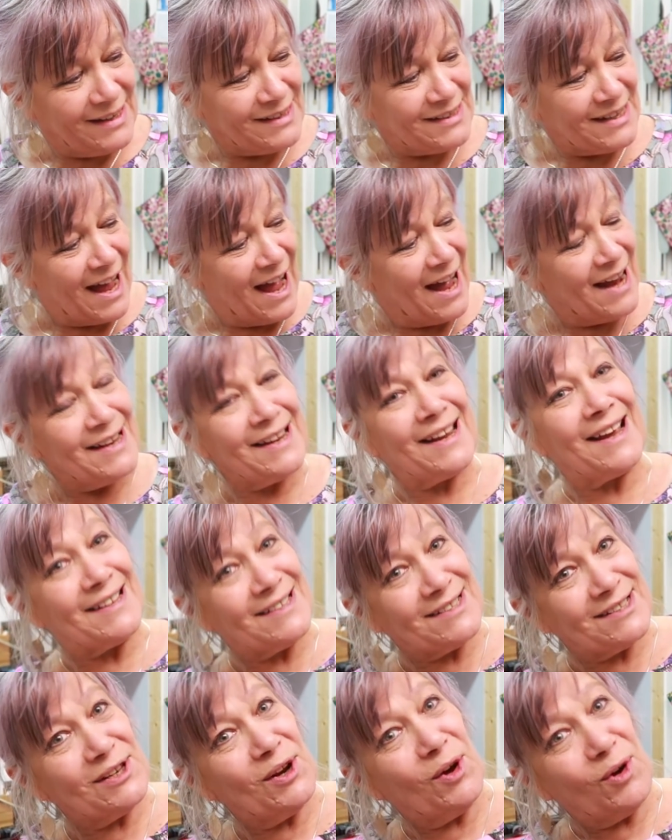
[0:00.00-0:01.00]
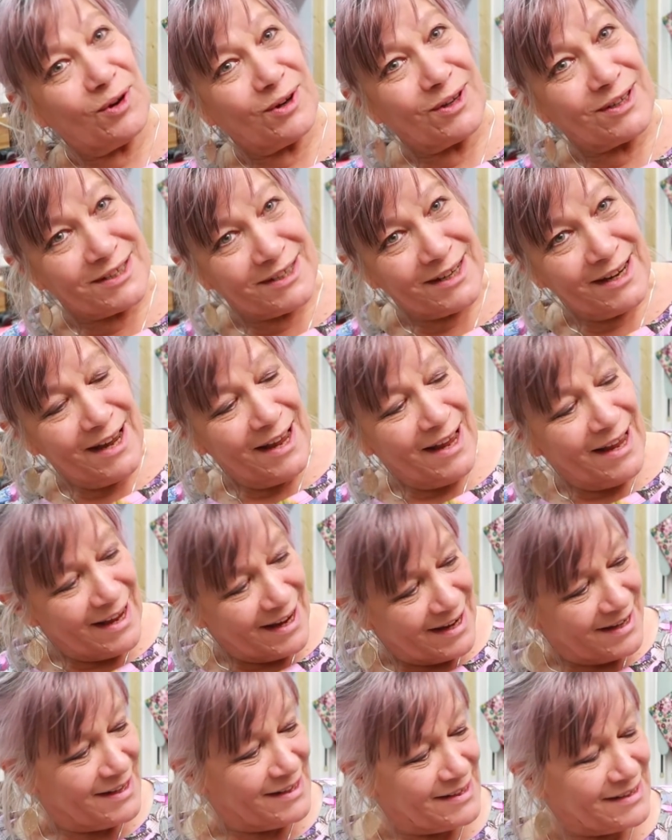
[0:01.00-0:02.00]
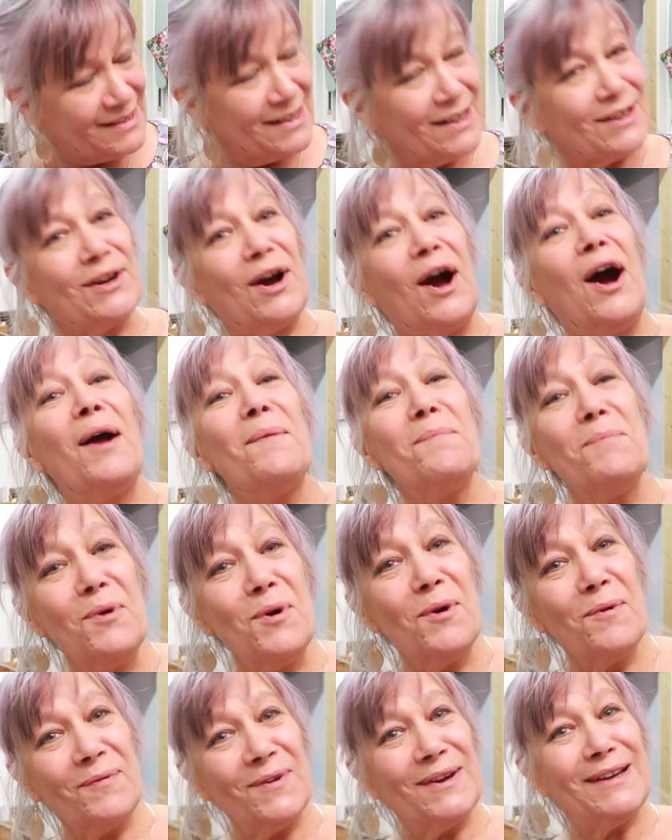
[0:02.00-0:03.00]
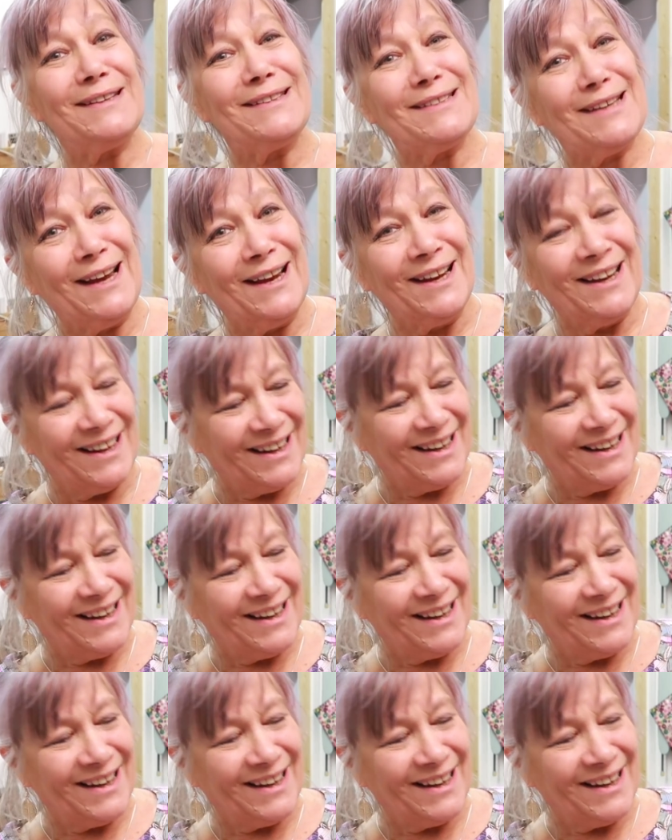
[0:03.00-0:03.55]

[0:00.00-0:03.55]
his hand gets locked and he says, I can't move it.